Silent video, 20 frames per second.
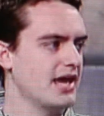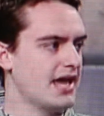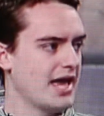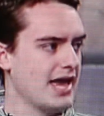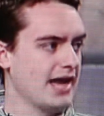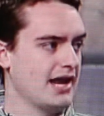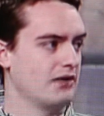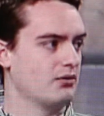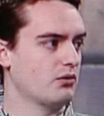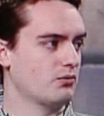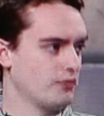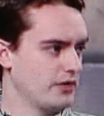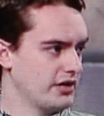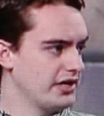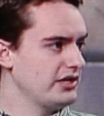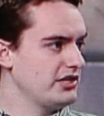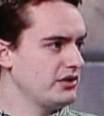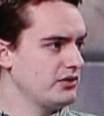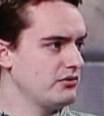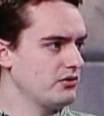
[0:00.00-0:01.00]
And it will
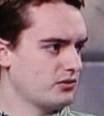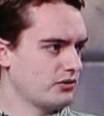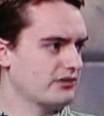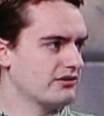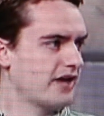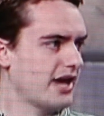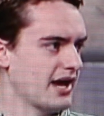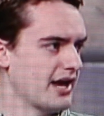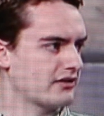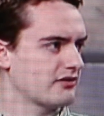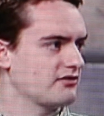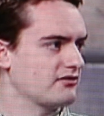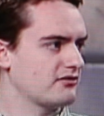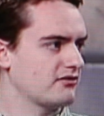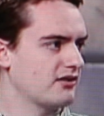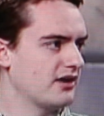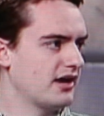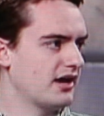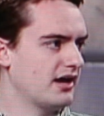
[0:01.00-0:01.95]
read you your texts.